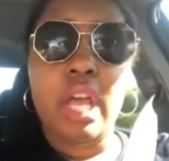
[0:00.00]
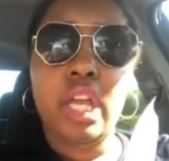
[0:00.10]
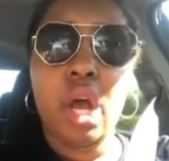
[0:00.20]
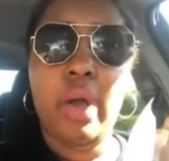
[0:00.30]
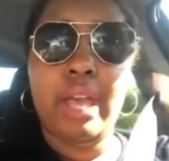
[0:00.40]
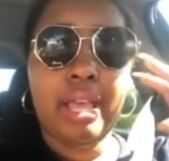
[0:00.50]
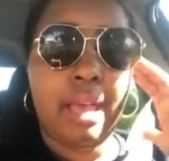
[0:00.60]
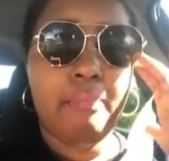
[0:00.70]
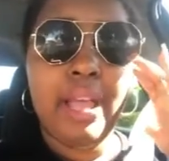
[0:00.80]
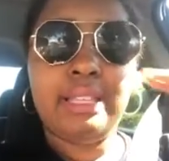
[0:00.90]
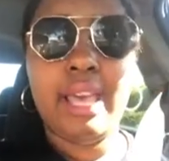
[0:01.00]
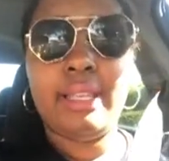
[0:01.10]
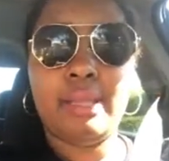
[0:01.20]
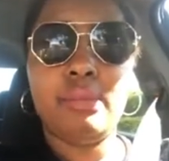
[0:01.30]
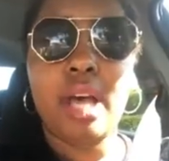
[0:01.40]
it may take
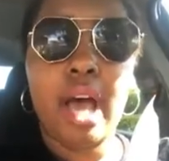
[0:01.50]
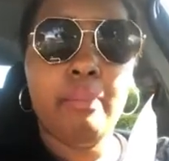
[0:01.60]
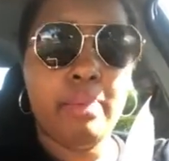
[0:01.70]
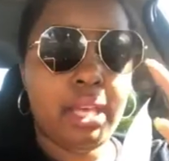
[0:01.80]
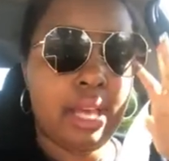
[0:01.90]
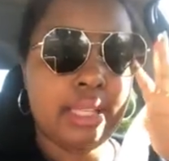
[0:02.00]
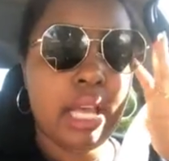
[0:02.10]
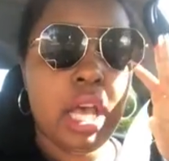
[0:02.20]
some time because